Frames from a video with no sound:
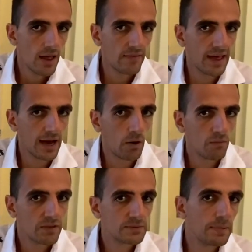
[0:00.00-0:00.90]
now
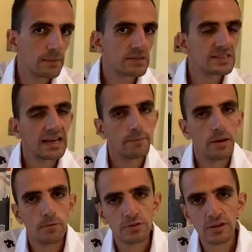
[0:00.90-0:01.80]
this big mistake that
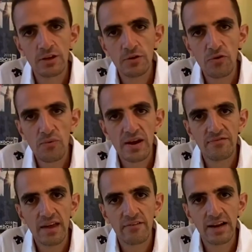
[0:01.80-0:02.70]
people do with
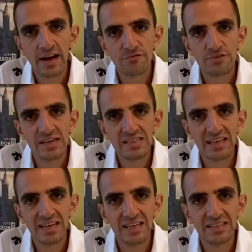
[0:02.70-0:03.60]
their recoveries
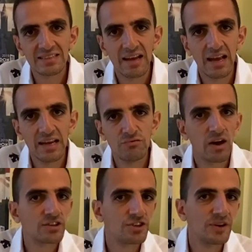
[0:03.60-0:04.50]
is they
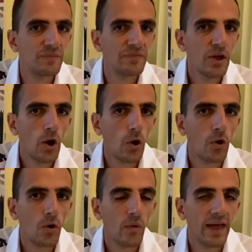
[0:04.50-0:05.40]
rush them
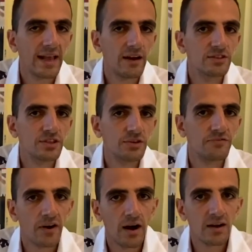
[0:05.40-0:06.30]
or they go too
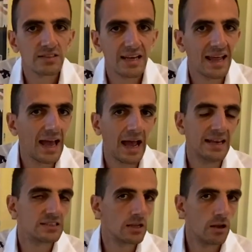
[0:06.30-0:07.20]
fast and, it, and
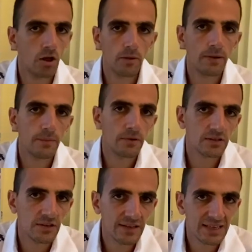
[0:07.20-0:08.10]
it's a lot of people that
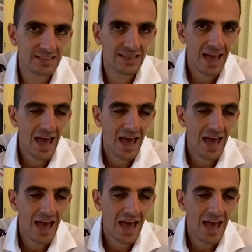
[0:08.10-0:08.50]
do this